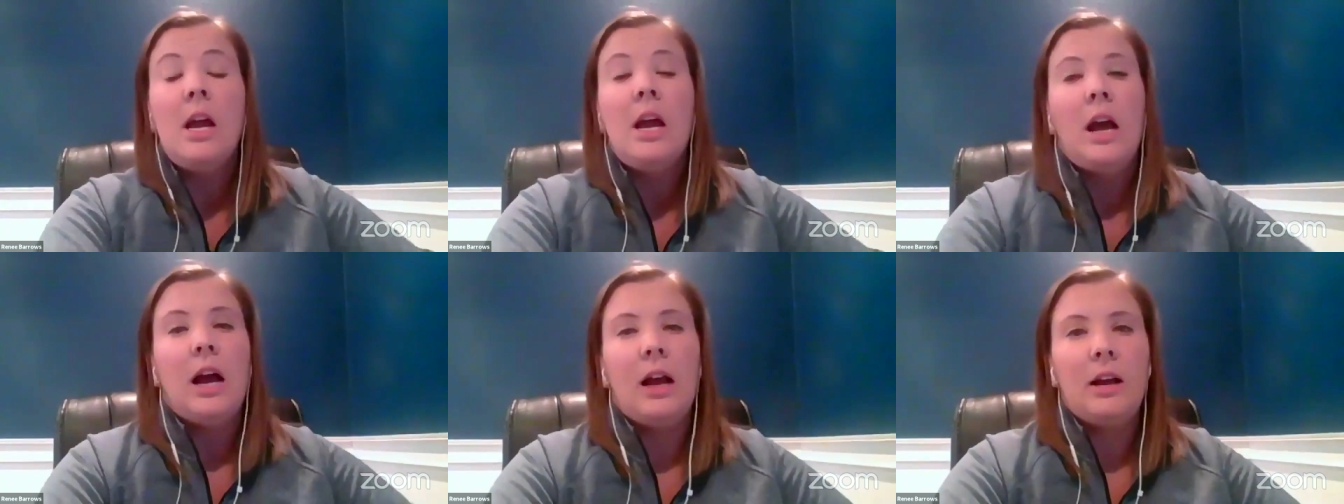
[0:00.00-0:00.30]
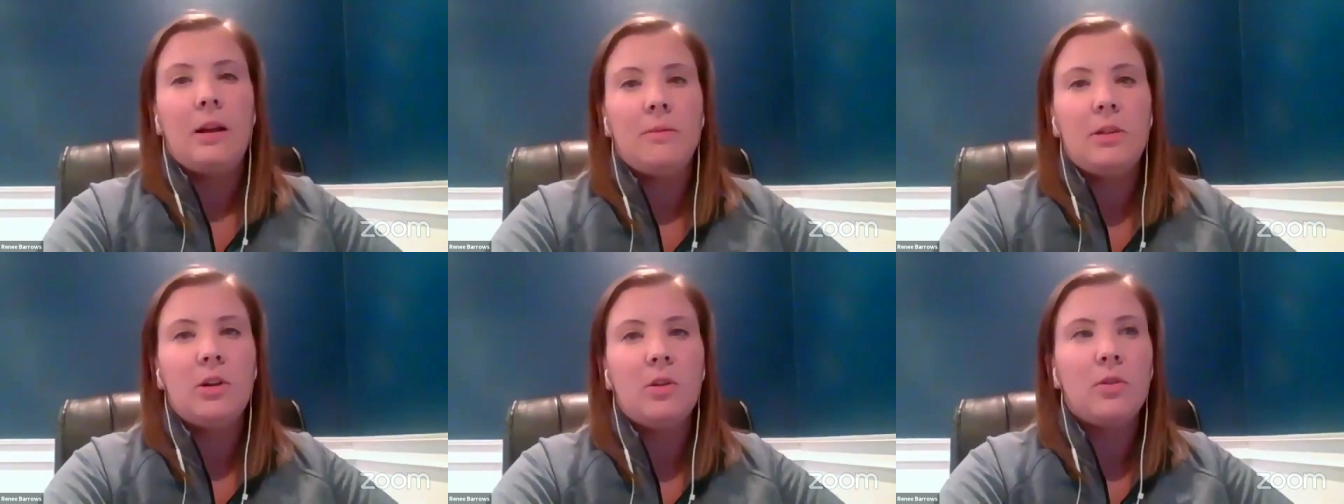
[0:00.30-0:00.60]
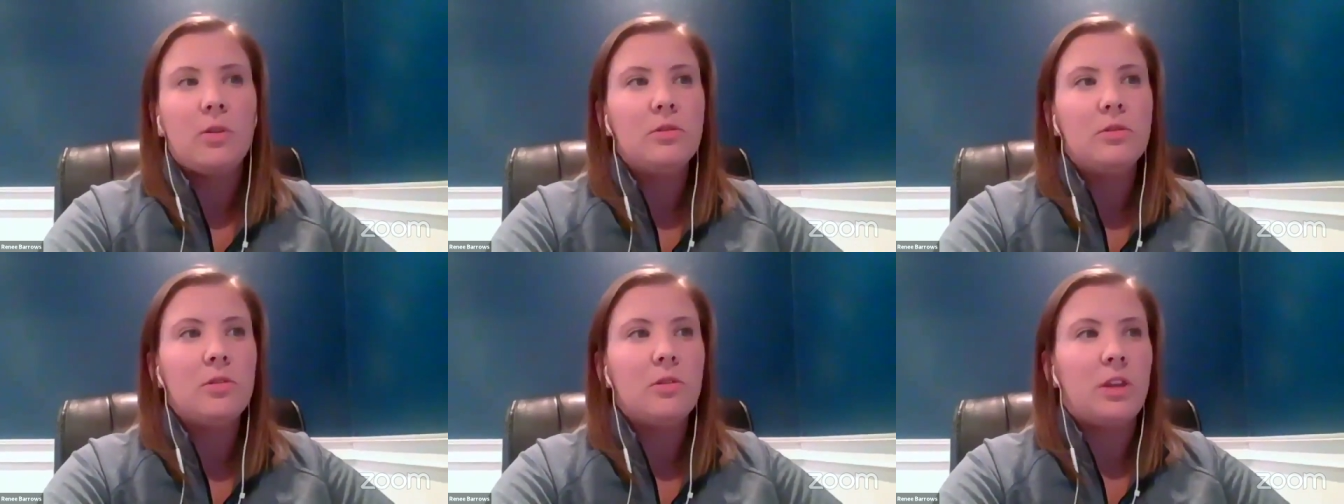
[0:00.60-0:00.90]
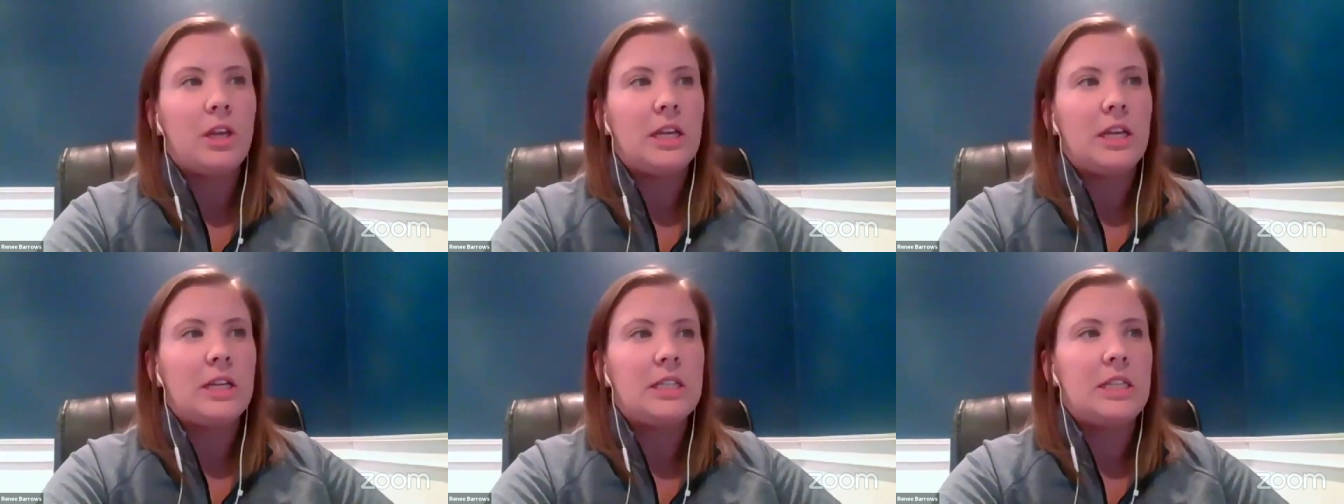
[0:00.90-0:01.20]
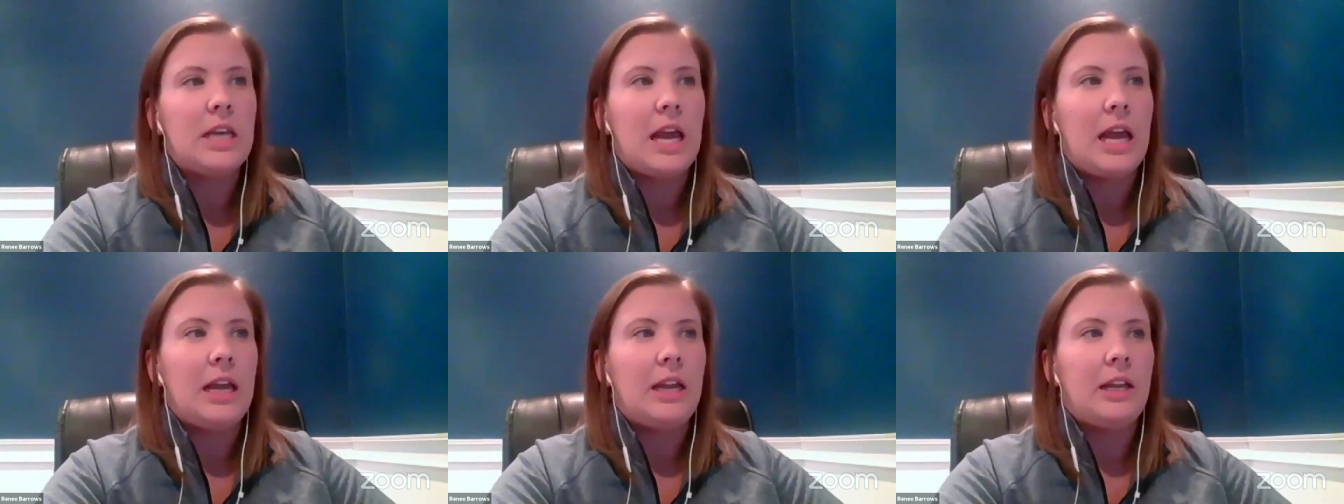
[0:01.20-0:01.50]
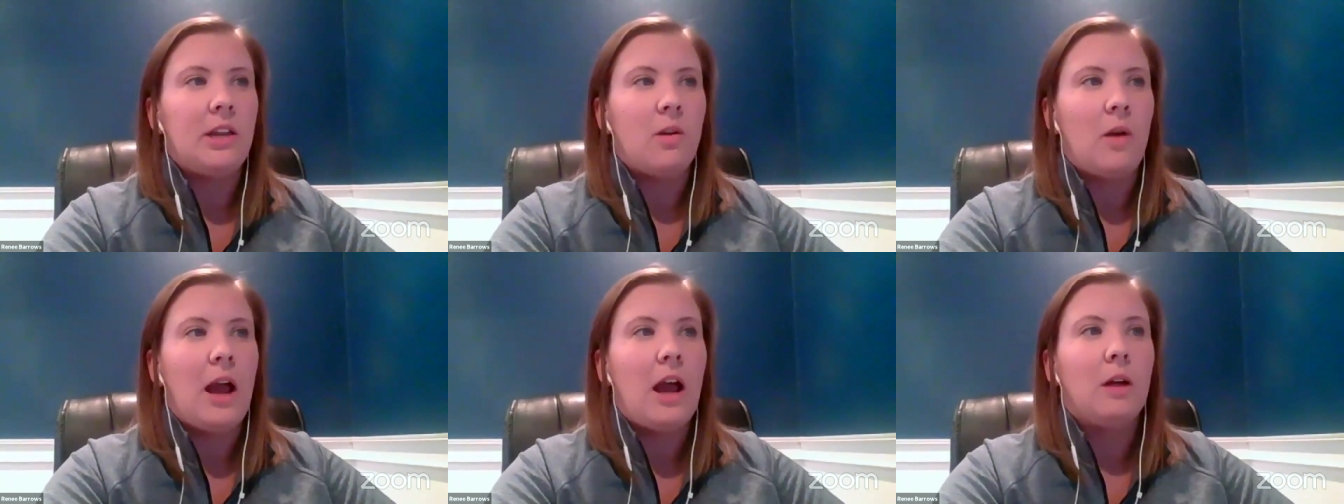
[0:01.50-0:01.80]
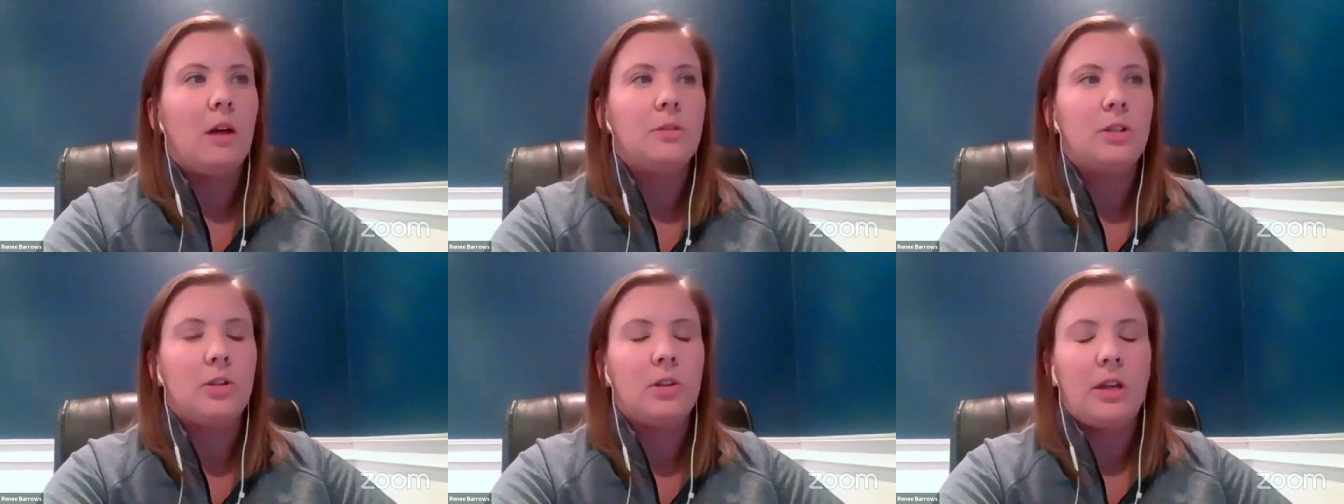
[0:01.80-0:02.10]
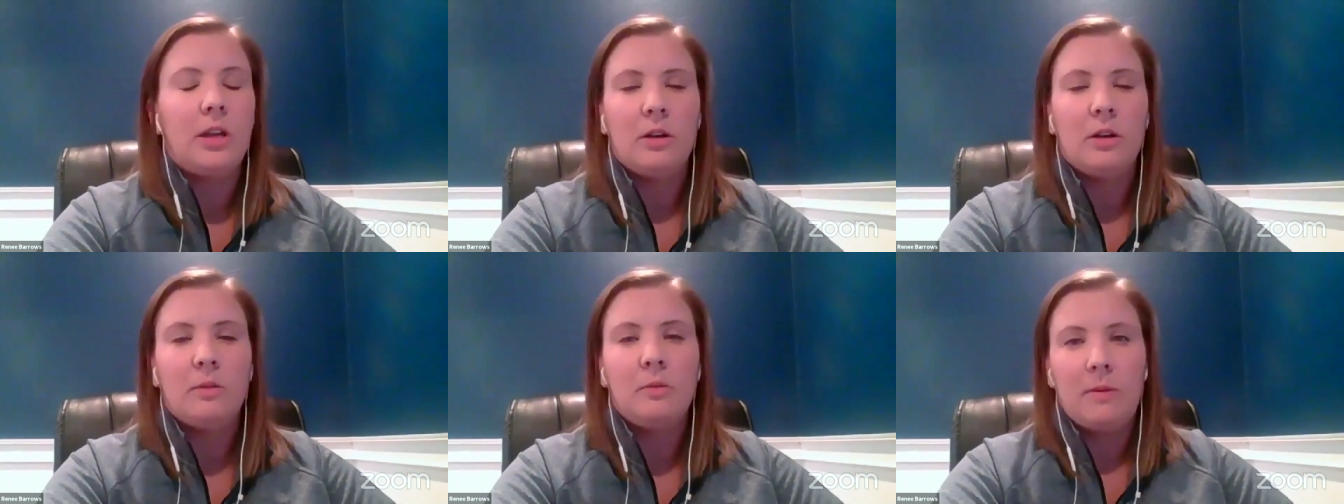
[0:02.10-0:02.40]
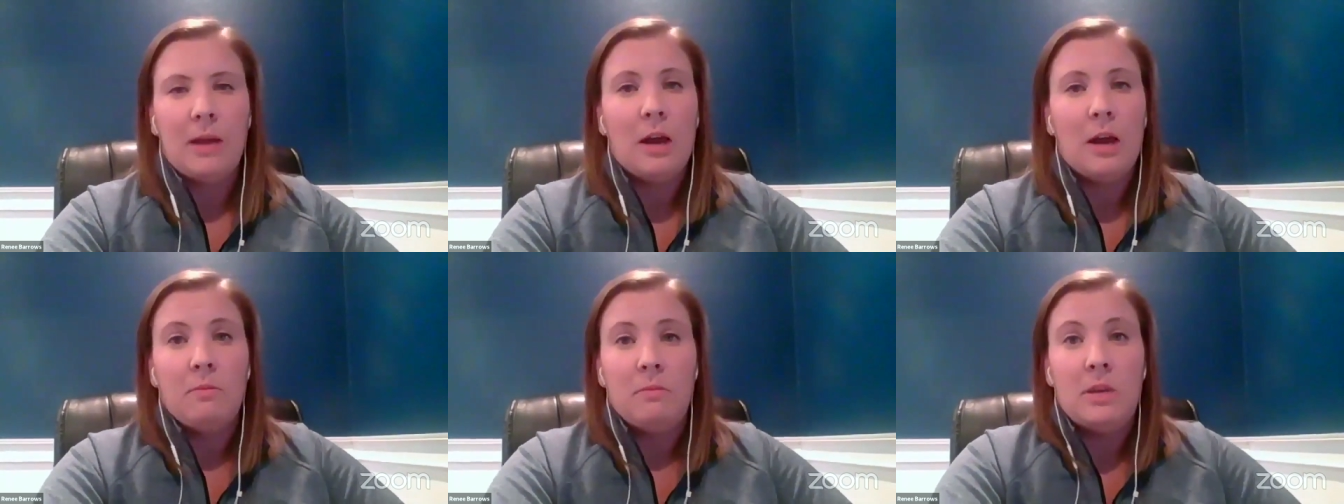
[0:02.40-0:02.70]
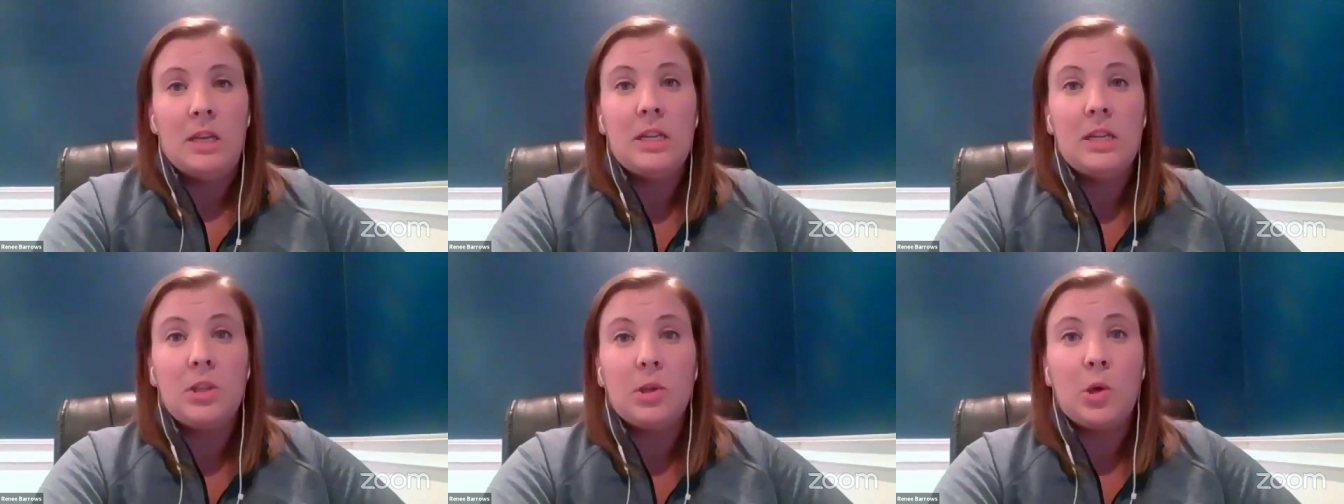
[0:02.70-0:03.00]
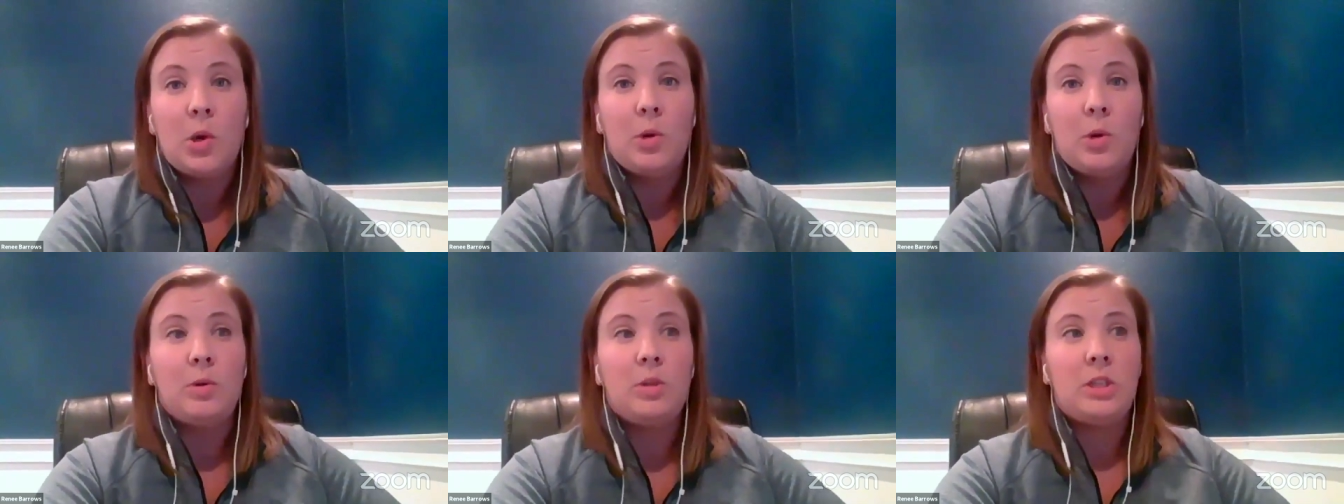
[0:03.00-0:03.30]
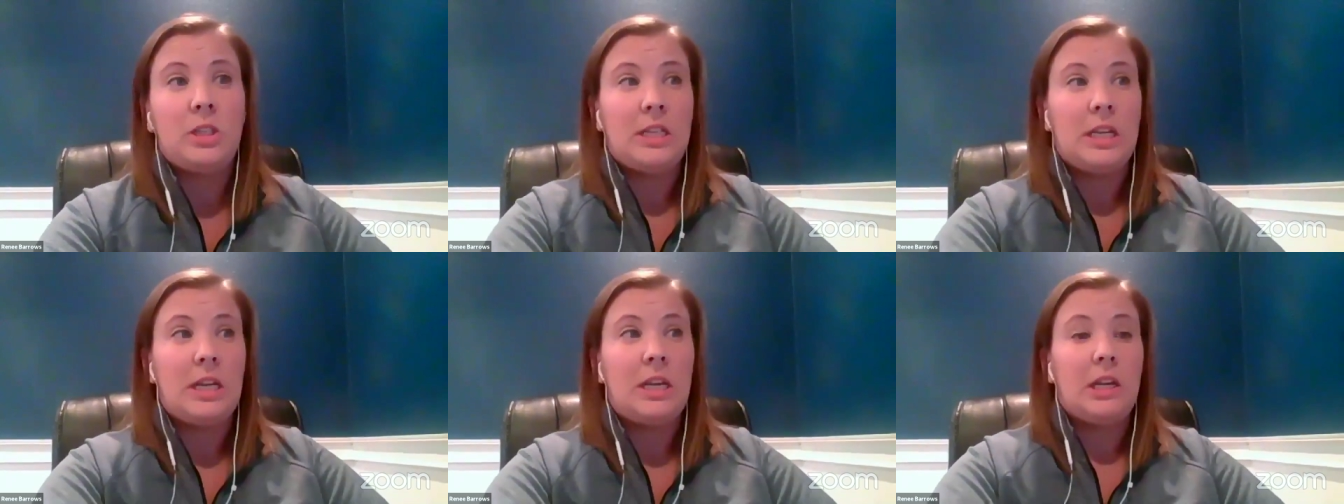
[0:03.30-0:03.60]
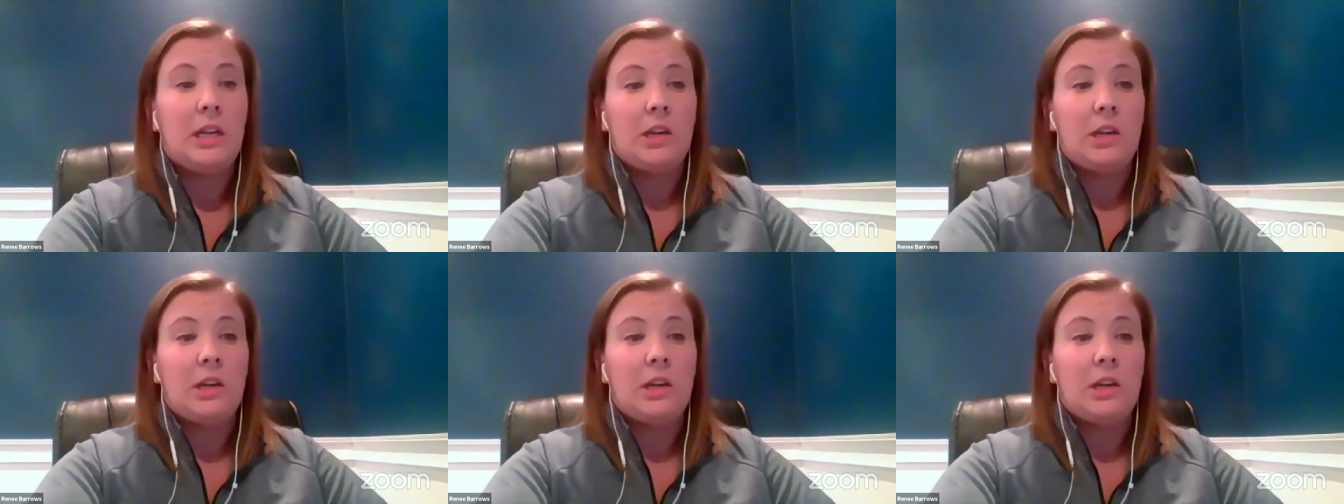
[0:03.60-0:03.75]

Um, you know, those are things that you know help to help help me as a coach see.